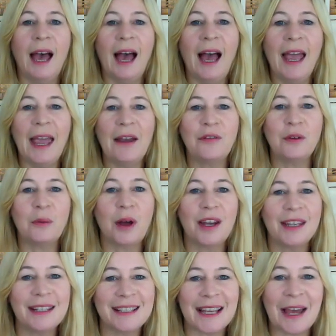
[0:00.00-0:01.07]
Hi
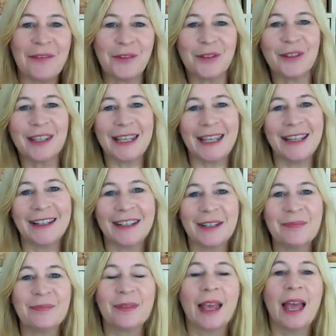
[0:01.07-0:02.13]
everyone, it's Avril here,